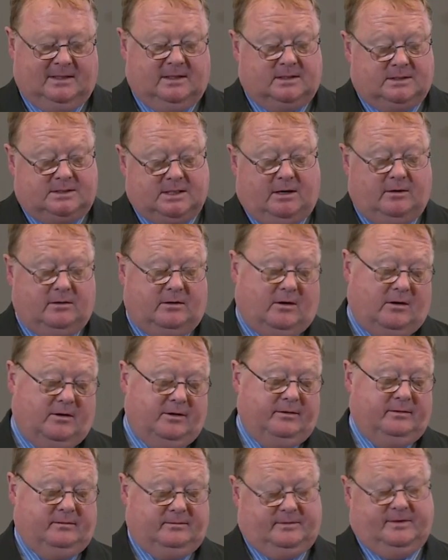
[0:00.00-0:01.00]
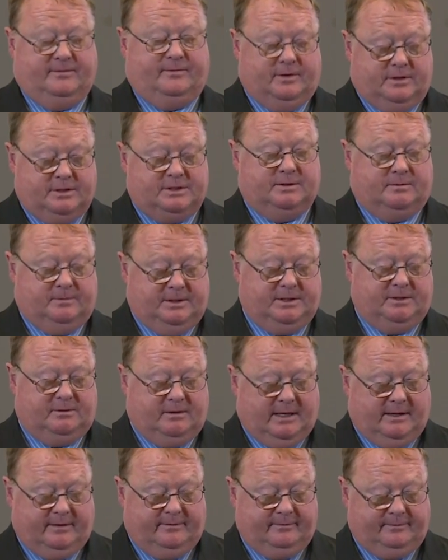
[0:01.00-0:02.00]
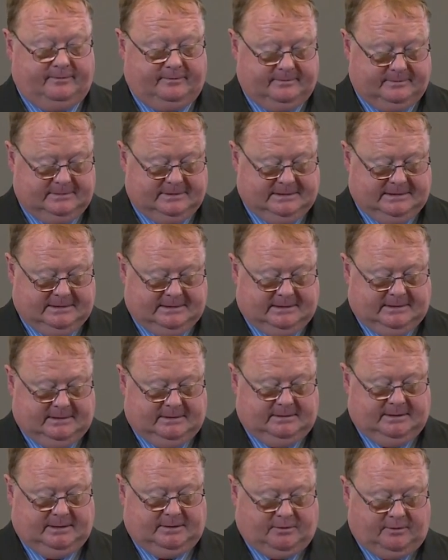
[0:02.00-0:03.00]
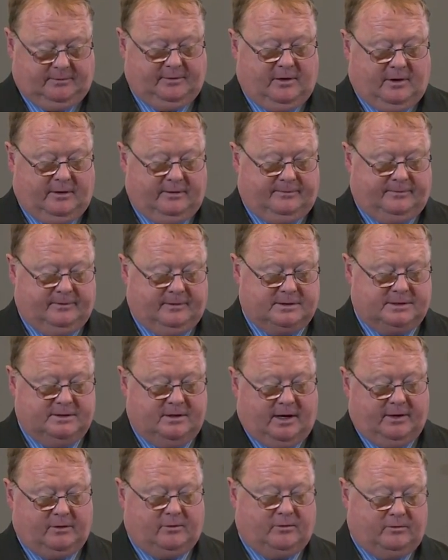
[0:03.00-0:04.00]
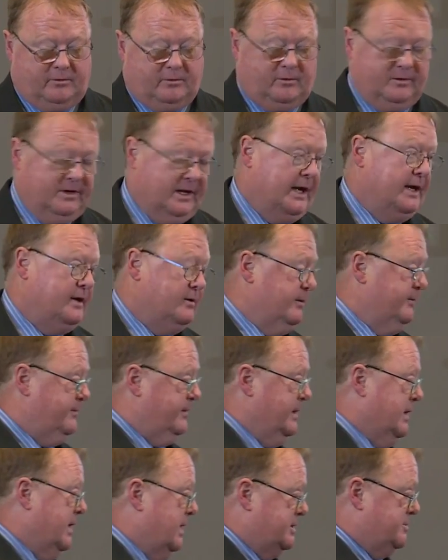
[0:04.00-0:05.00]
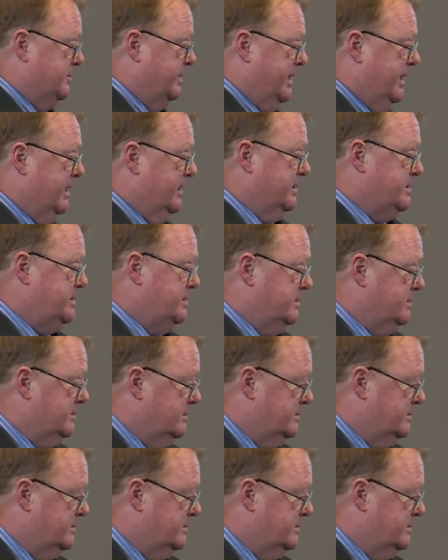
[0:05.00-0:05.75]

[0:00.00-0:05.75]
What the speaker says: So on the version that we do have, it could have gone the first night or later if the guards were careless.